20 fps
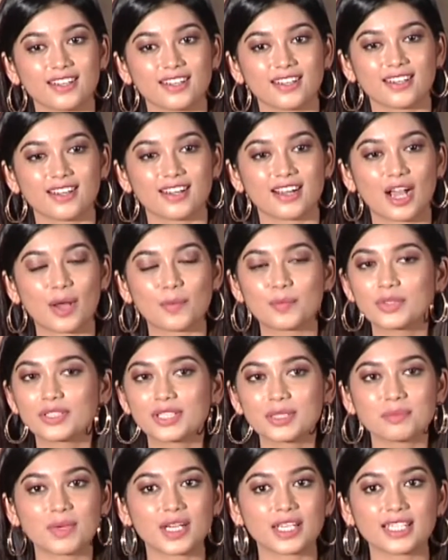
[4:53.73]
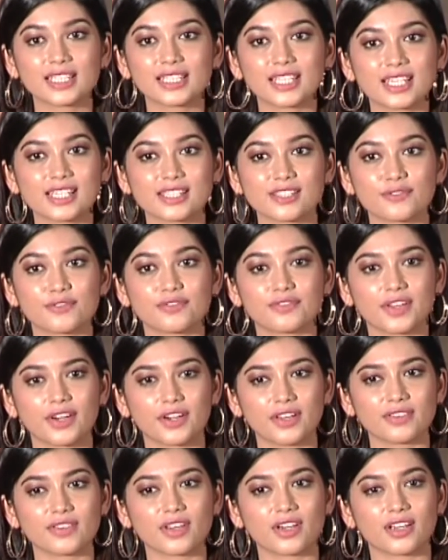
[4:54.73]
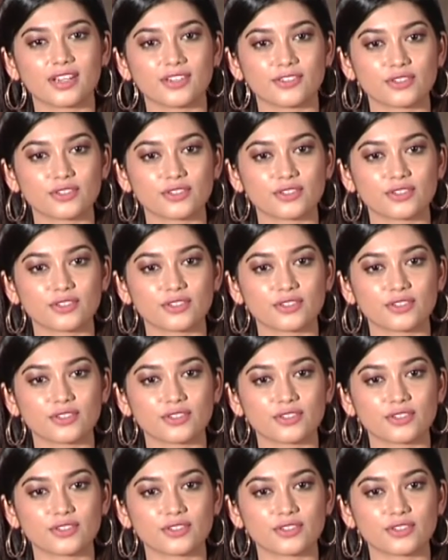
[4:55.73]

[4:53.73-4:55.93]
Amukta Malyada is a very